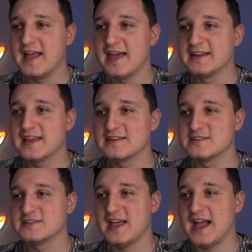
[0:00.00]
And again,
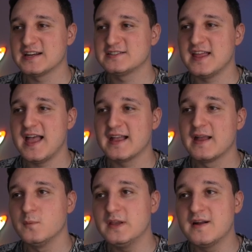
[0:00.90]
just hashtag
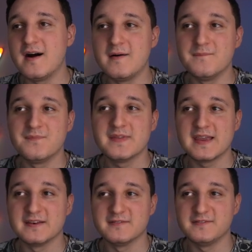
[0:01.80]
"we come
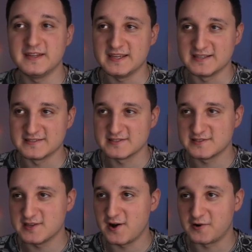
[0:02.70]
in fleas."
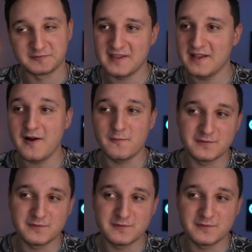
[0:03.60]
So there you go.